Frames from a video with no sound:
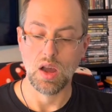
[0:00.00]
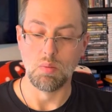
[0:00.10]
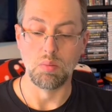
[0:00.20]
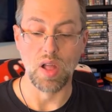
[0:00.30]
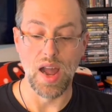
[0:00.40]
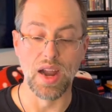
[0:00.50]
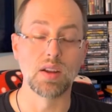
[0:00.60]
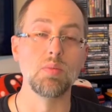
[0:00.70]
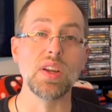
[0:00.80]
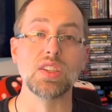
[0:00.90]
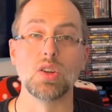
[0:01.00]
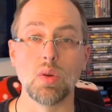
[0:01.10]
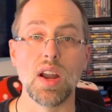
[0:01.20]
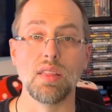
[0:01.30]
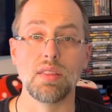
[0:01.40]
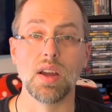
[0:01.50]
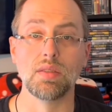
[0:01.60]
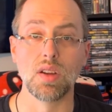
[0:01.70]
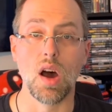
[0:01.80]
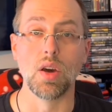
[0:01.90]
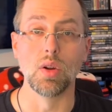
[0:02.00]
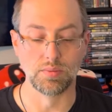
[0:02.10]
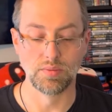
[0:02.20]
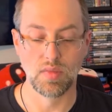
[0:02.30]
Black meets Grand Theft Auto.